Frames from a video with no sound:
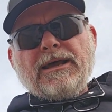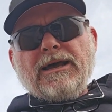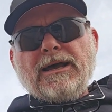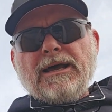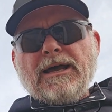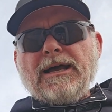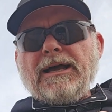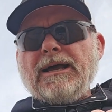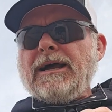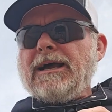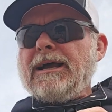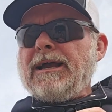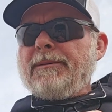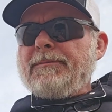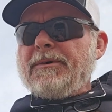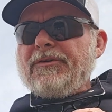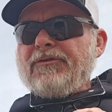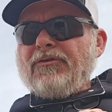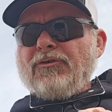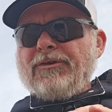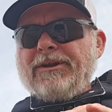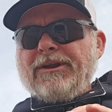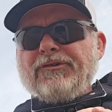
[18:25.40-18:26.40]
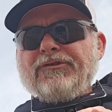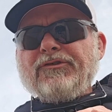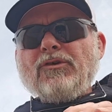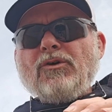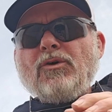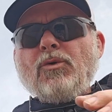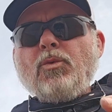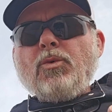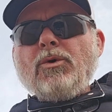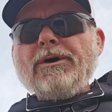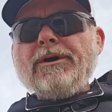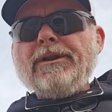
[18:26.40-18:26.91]
I am a
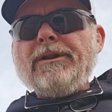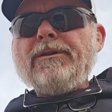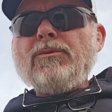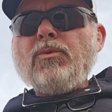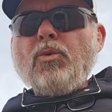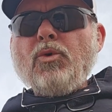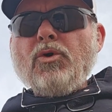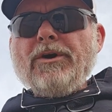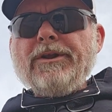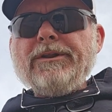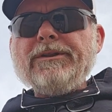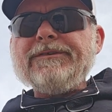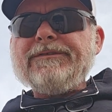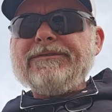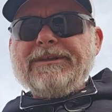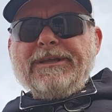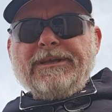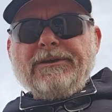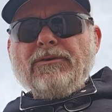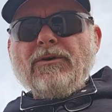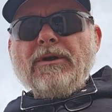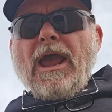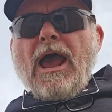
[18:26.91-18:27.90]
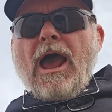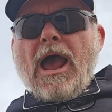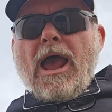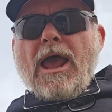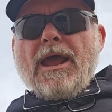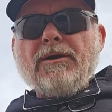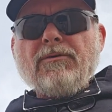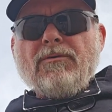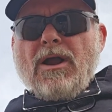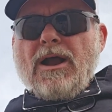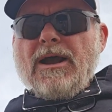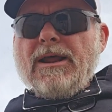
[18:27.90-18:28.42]
traditional wood and steel
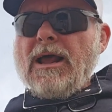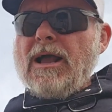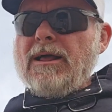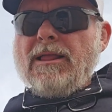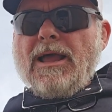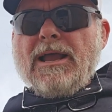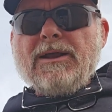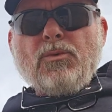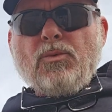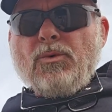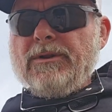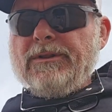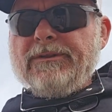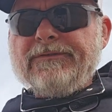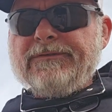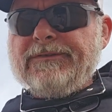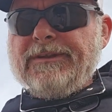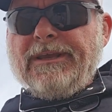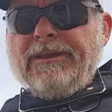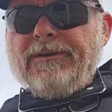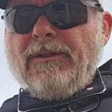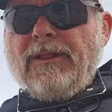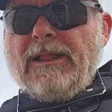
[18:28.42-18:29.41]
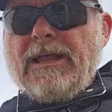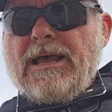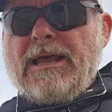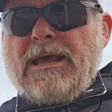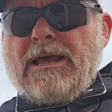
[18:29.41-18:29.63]
guy, right? I like wood and steel.